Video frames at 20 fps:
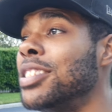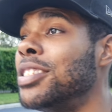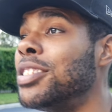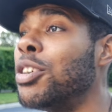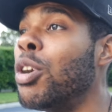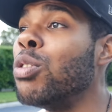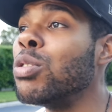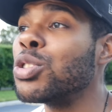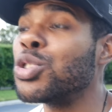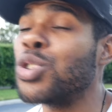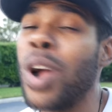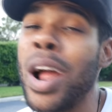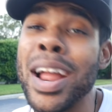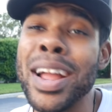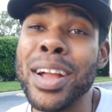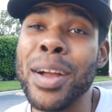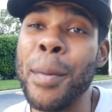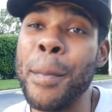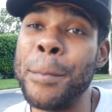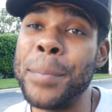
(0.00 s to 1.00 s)
don't try
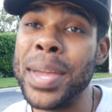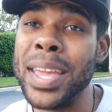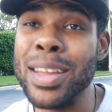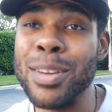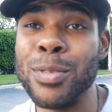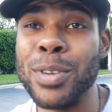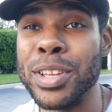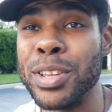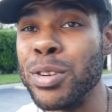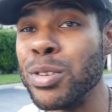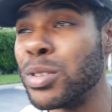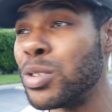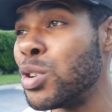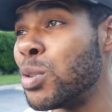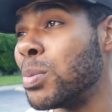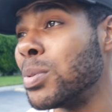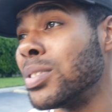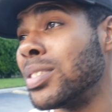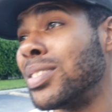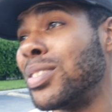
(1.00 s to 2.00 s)
and compete with
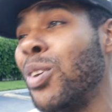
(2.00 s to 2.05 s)
YouTubers.